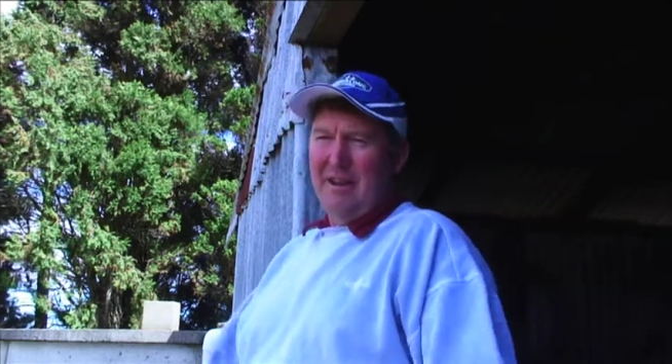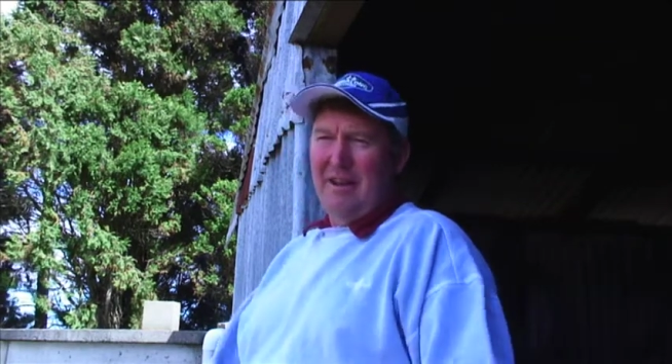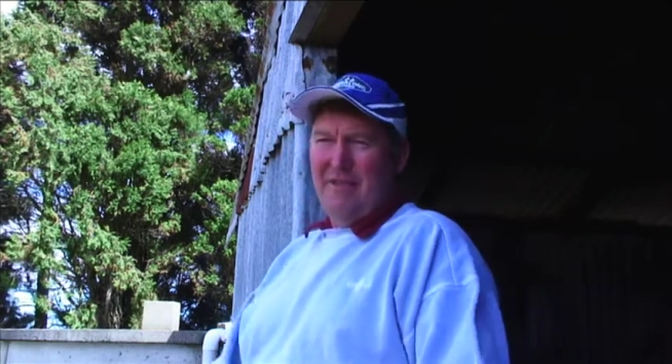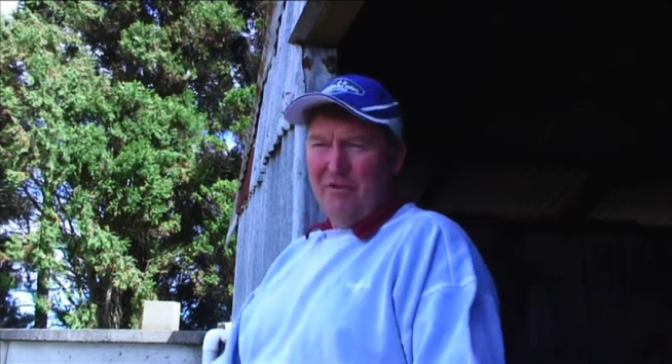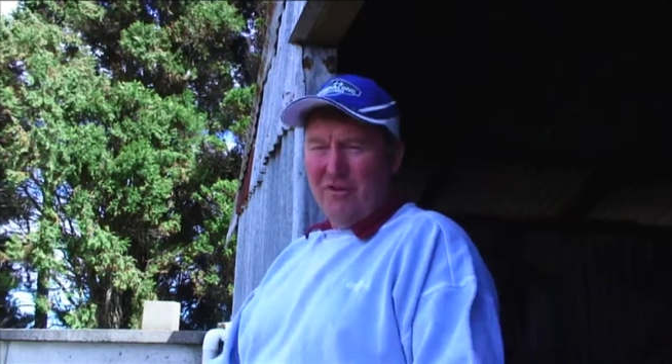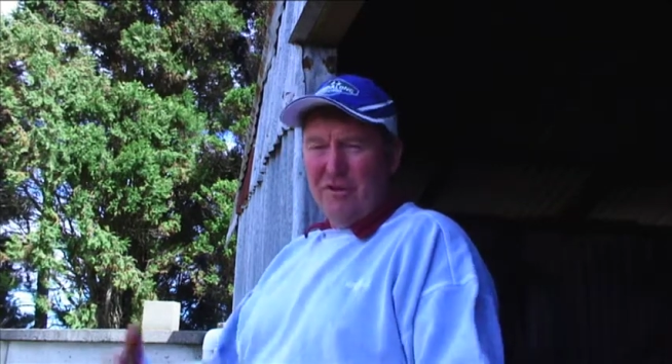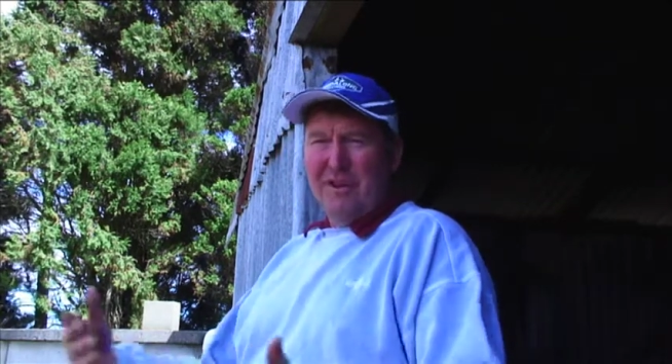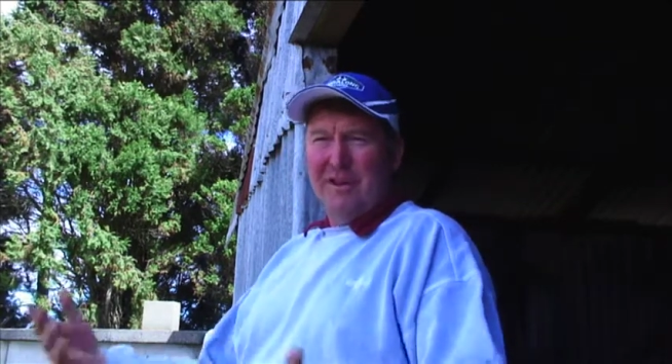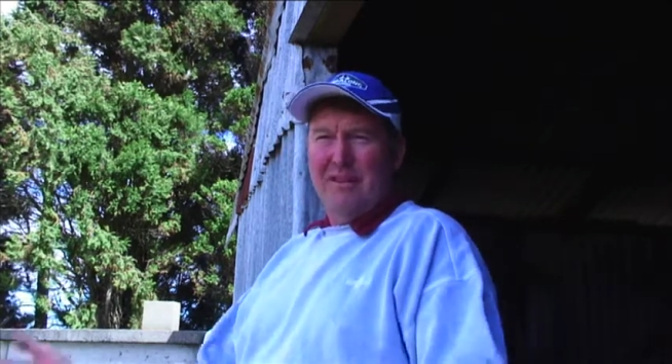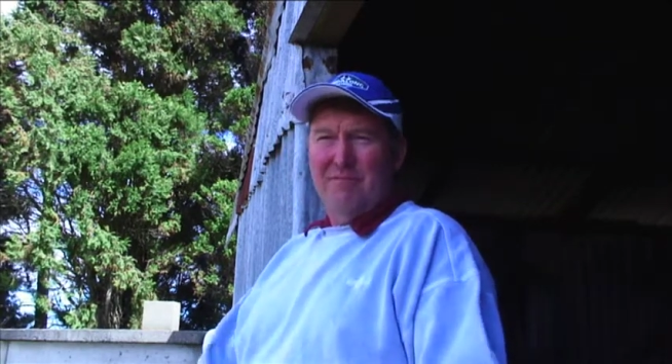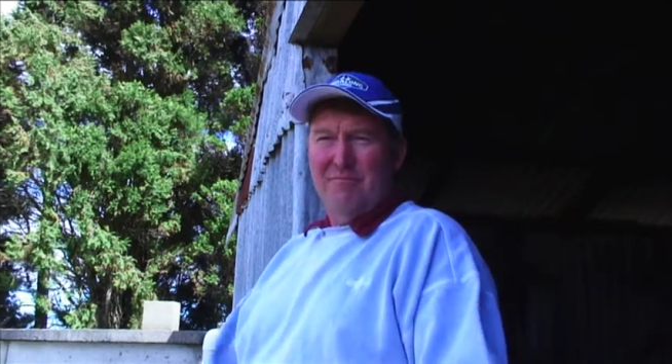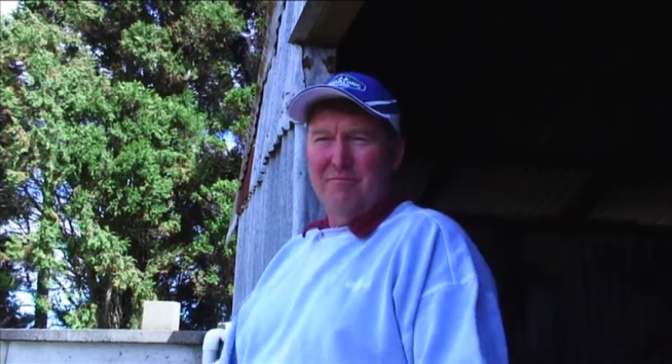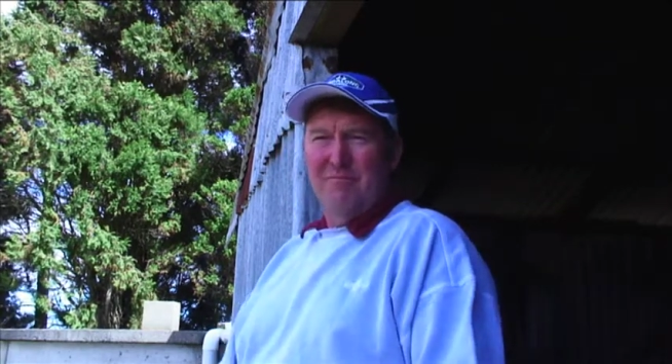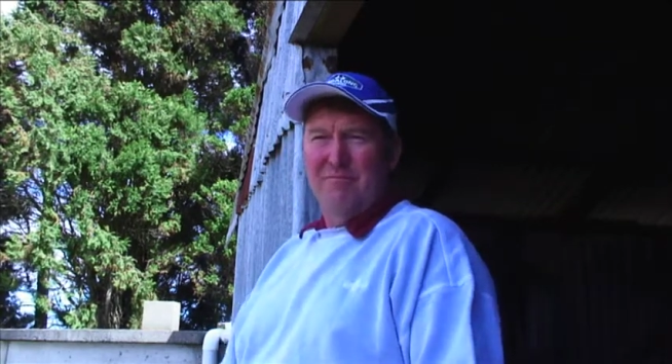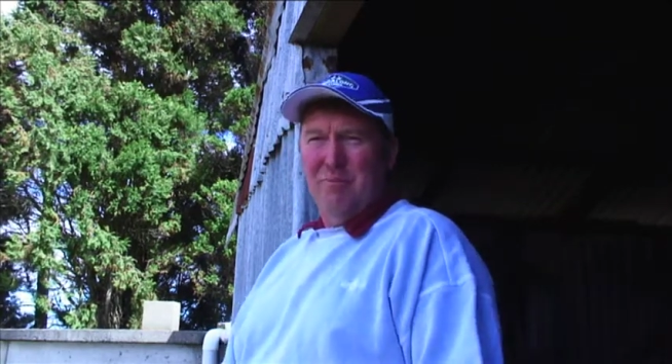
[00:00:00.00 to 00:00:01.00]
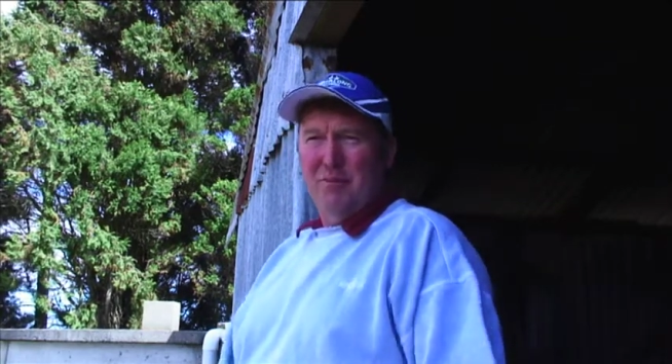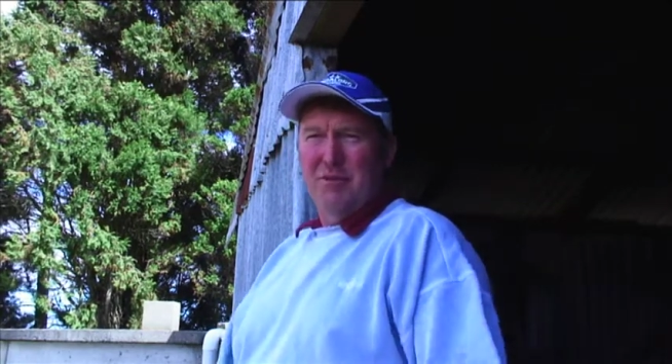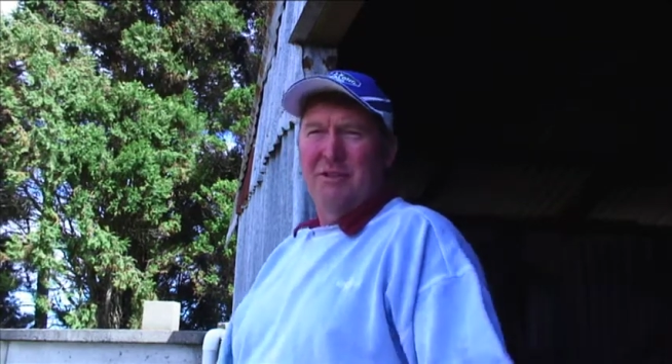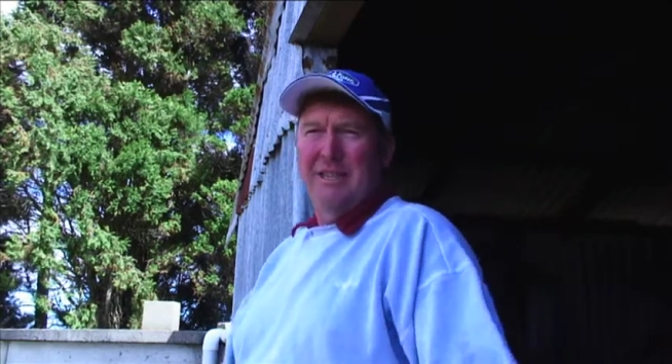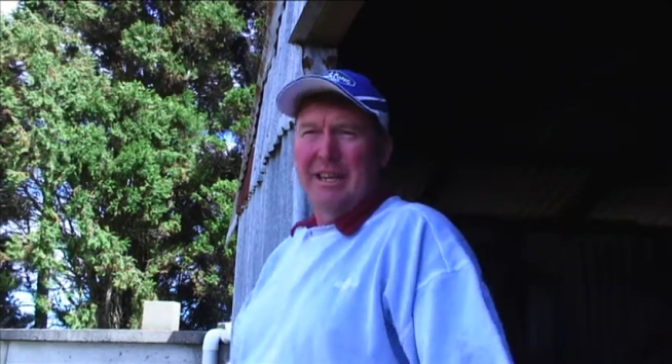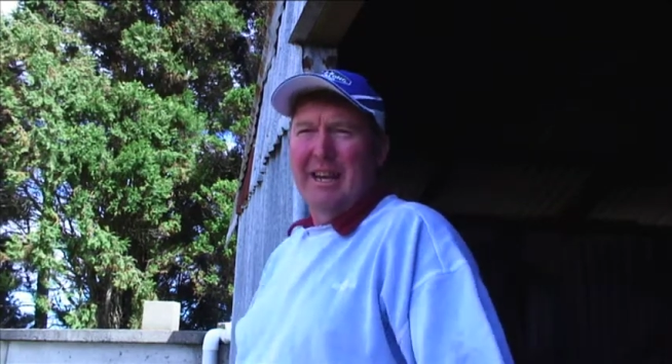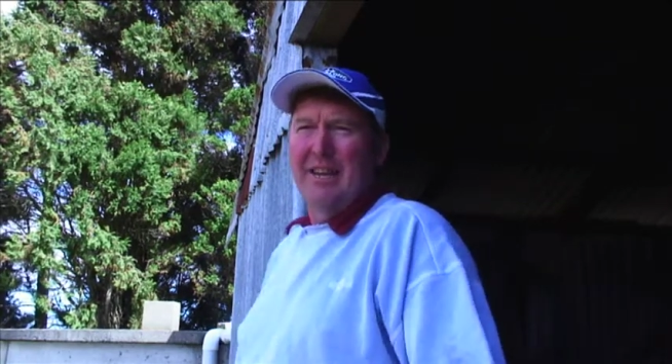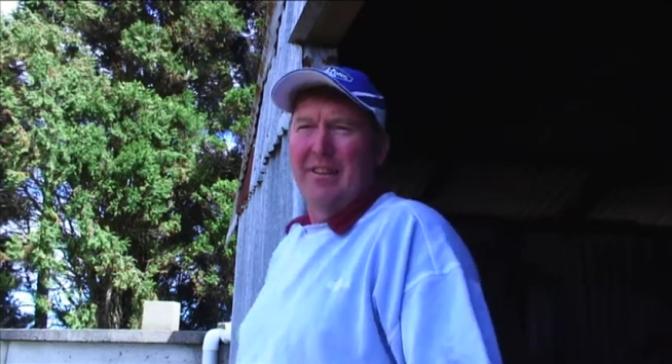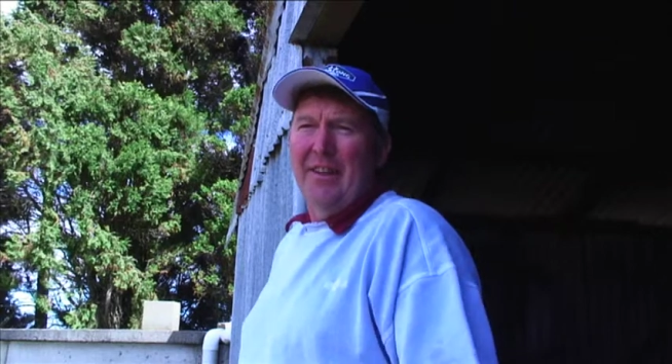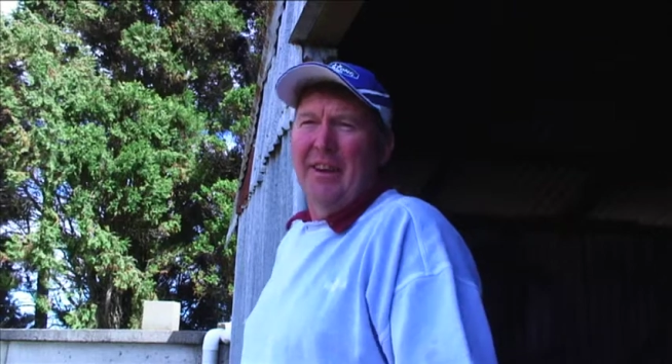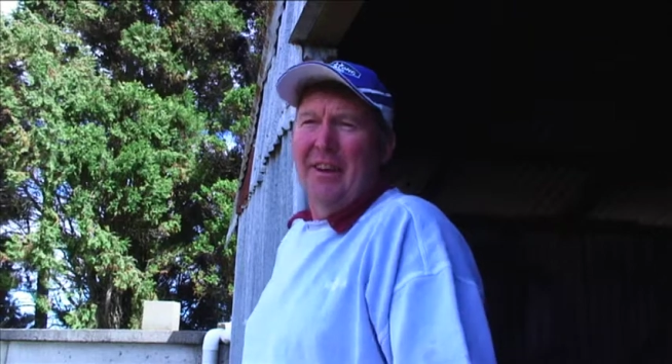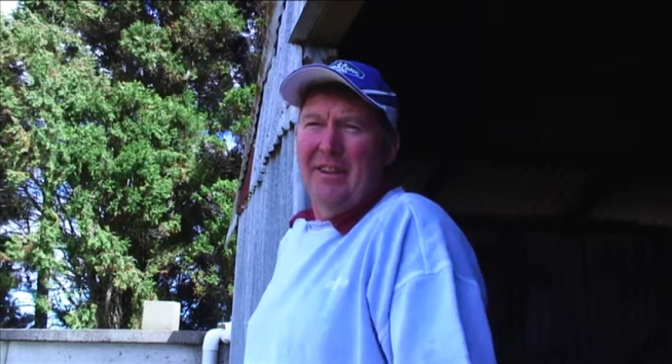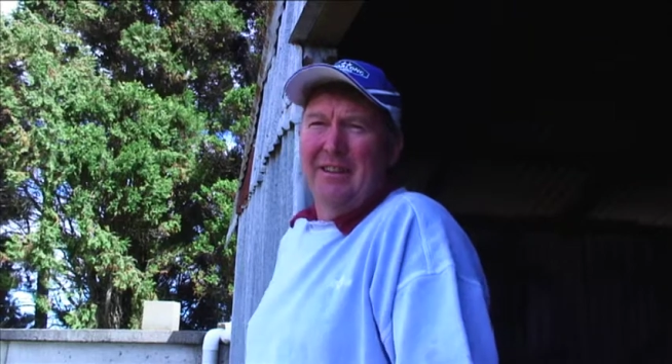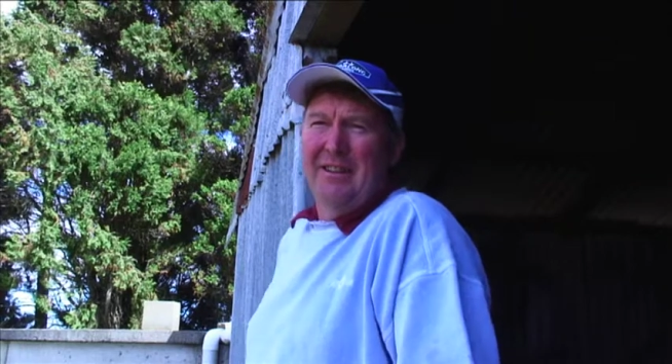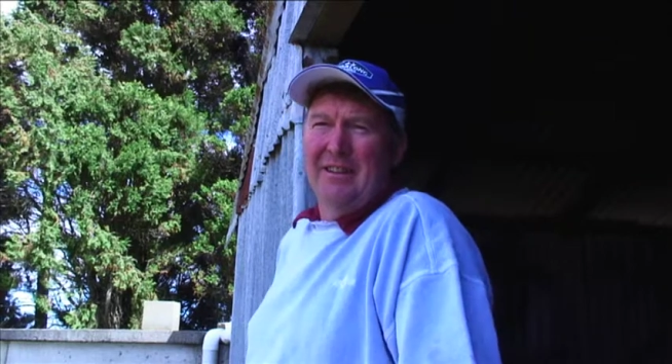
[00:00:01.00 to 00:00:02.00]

everything put together,